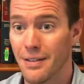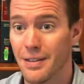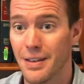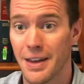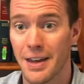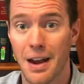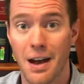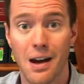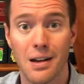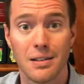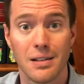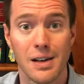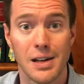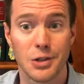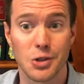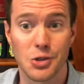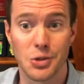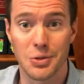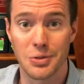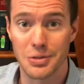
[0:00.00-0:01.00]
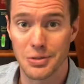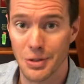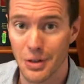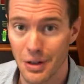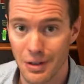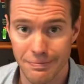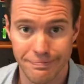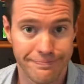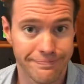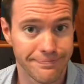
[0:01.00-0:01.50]
An online shoe
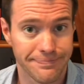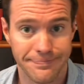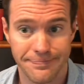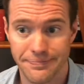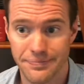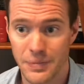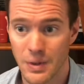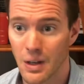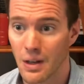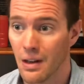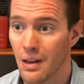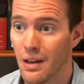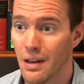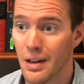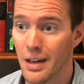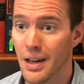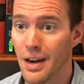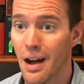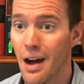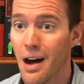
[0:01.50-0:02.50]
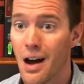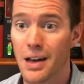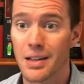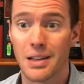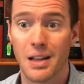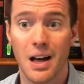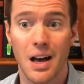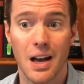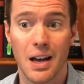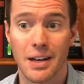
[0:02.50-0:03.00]
store. An
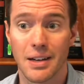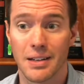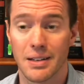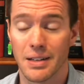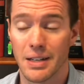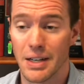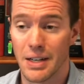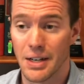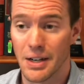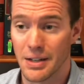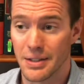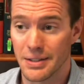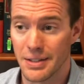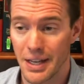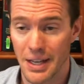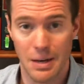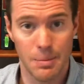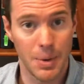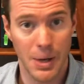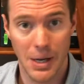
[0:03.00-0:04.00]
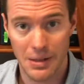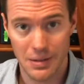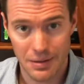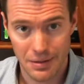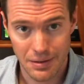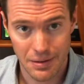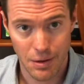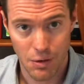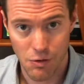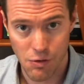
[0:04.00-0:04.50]
online
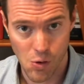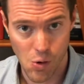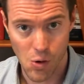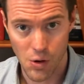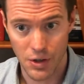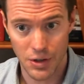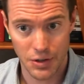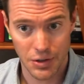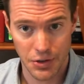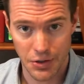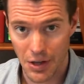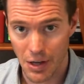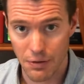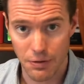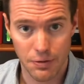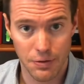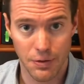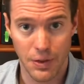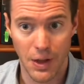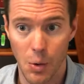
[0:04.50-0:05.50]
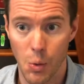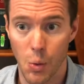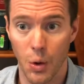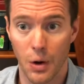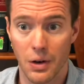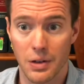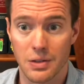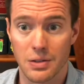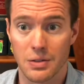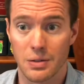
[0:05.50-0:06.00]
database for your stuff
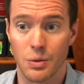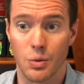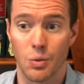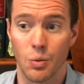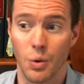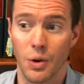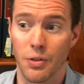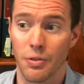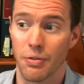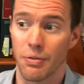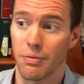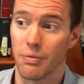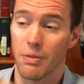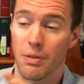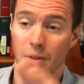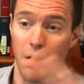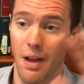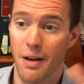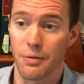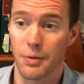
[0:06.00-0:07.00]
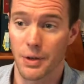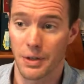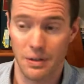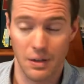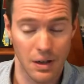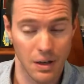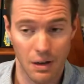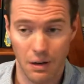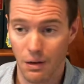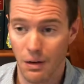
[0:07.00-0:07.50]
works with
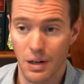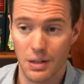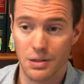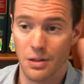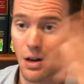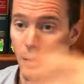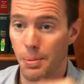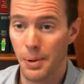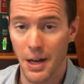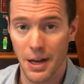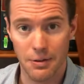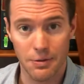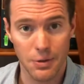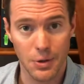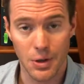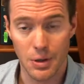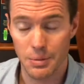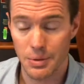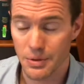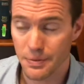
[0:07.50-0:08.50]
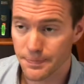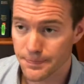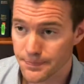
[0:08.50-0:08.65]
everything across all platforms.